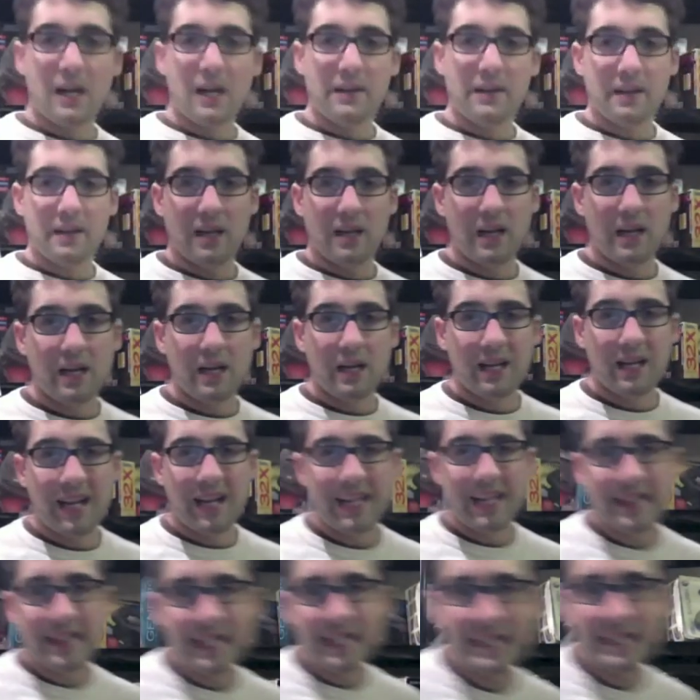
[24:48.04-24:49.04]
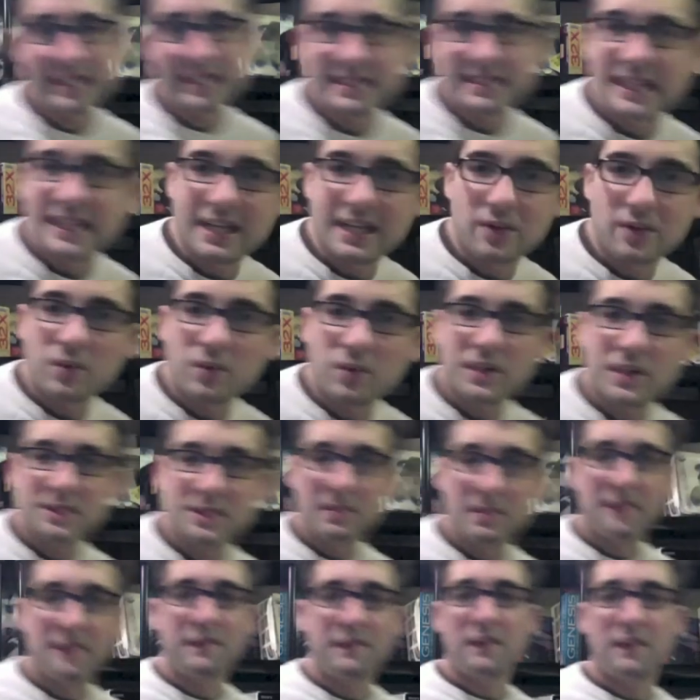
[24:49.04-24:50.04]
I think the second one is my
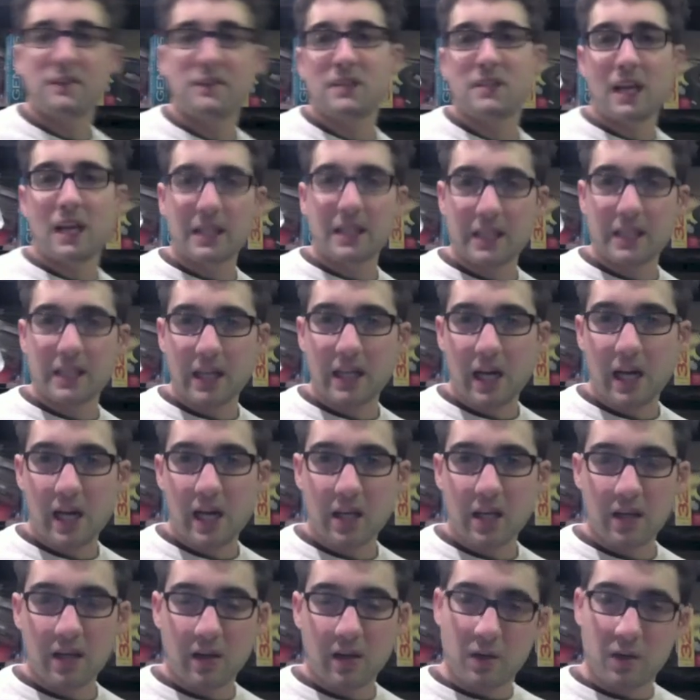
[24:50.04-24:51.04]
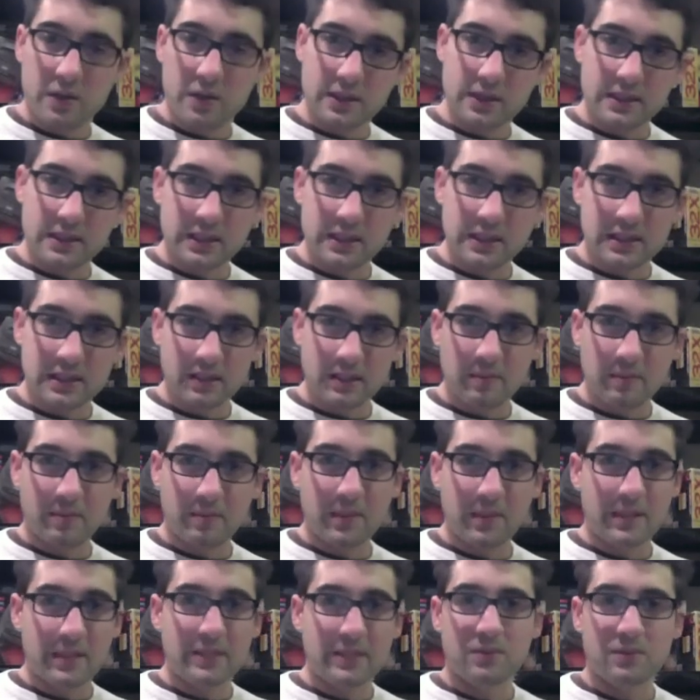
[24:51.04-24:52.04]
favorite Donkey Kong on the system, but
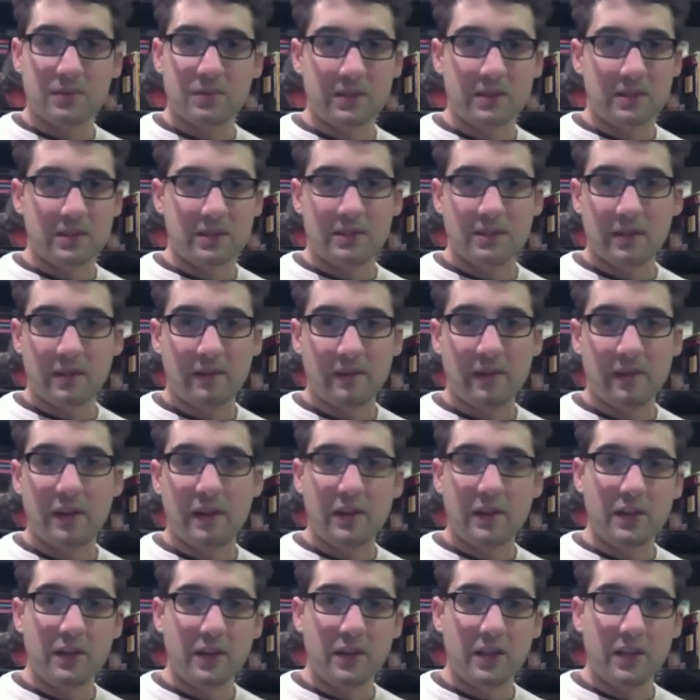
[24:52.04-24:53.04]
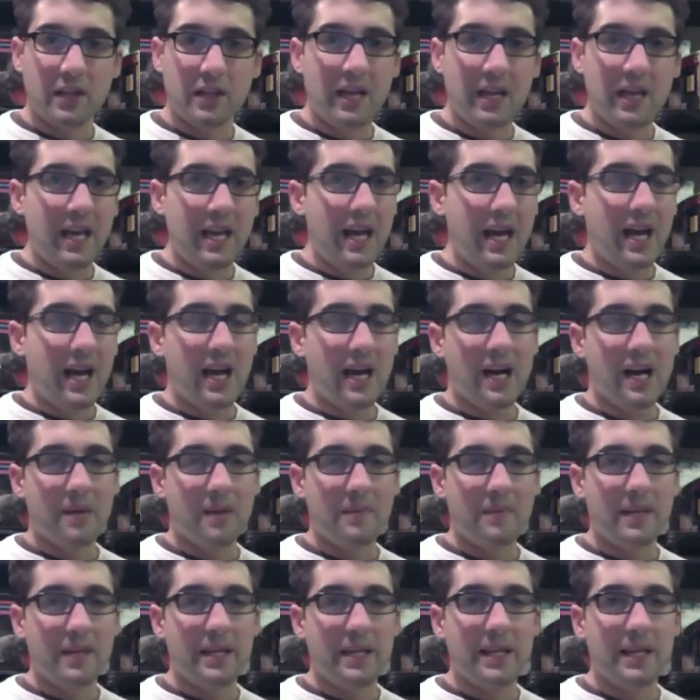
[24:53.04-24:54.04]
this one's very good.
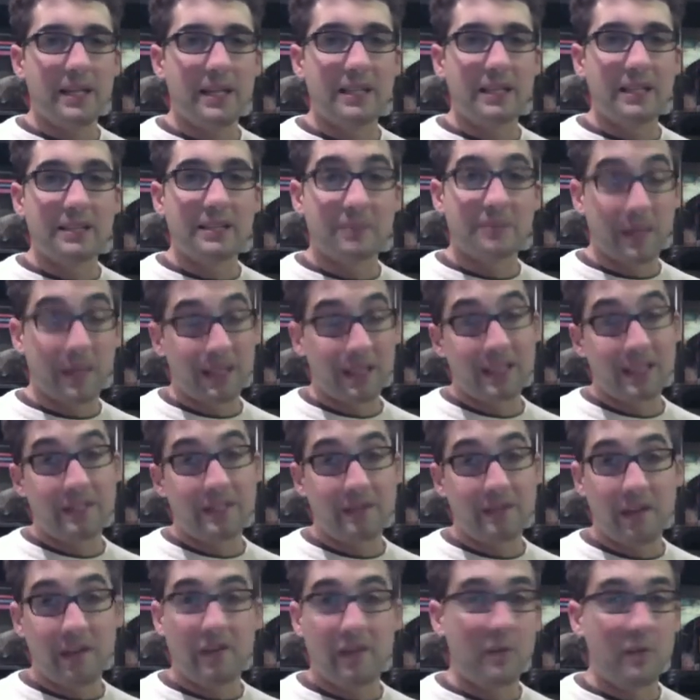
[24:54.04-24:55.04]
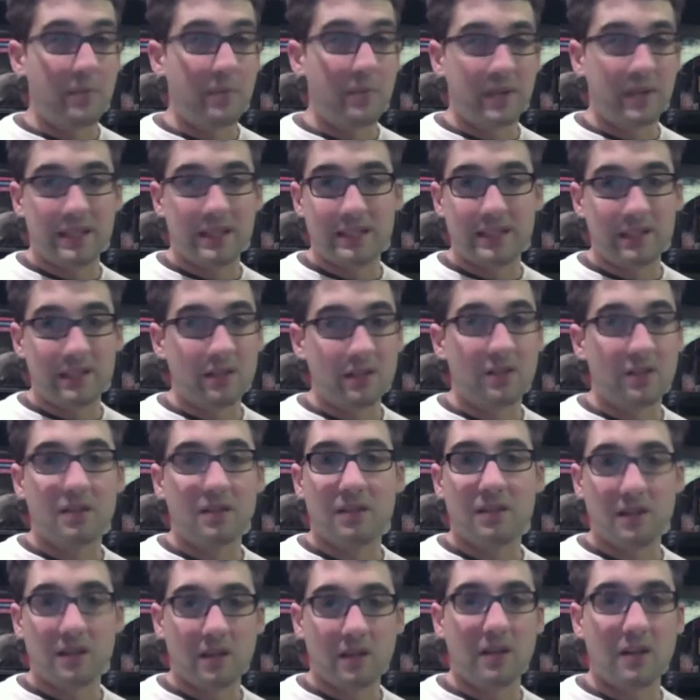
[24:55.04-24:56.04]
This is my least favorite, but it's still
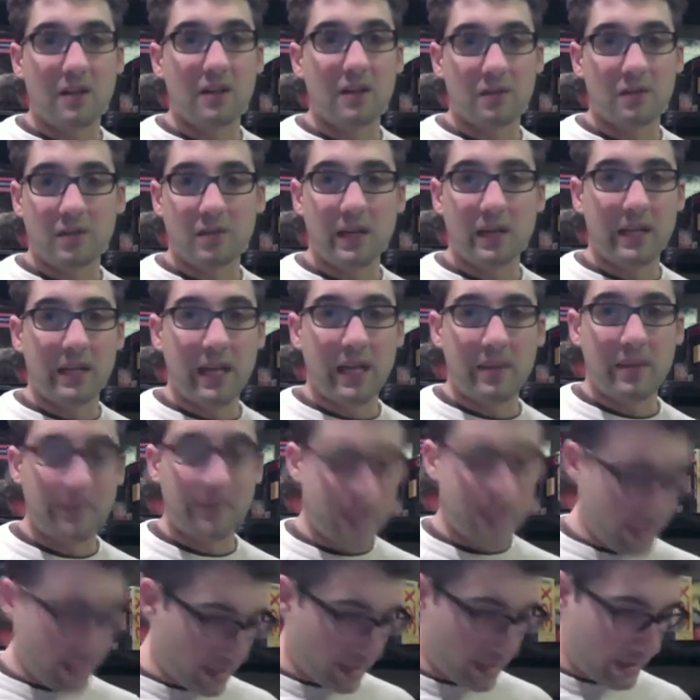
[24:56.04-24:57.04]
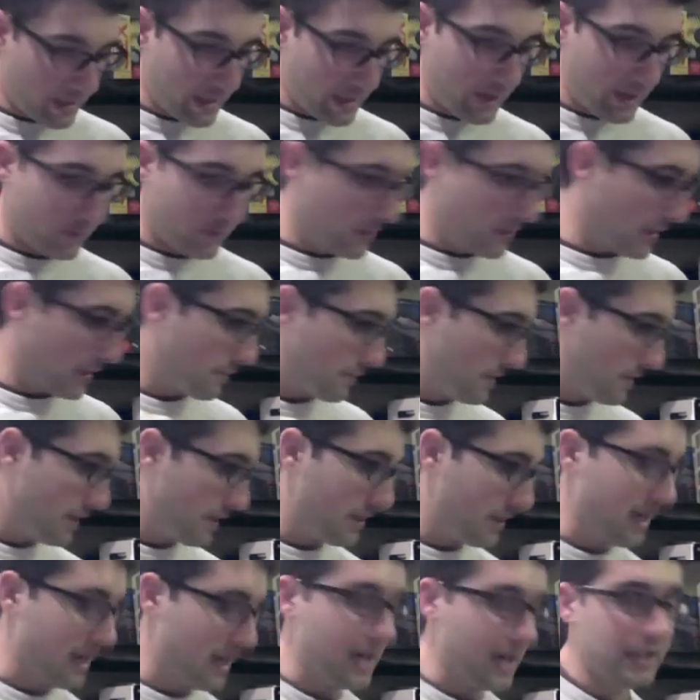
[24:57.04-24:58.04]
a great game that I would recommend
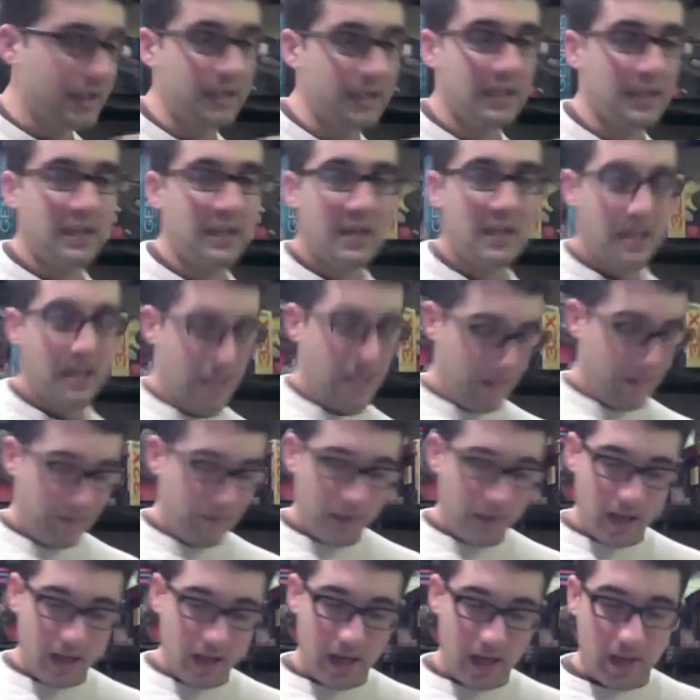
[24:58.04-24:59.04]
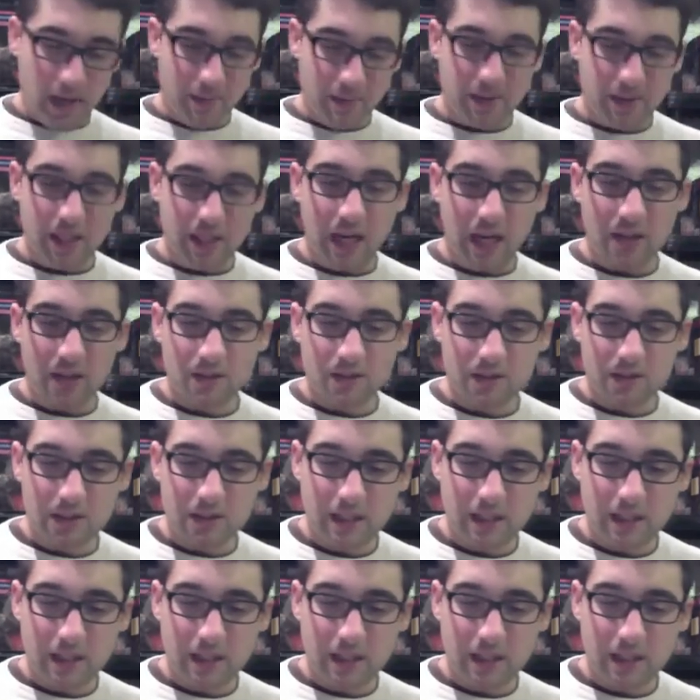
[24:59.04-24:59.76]
highly. Donald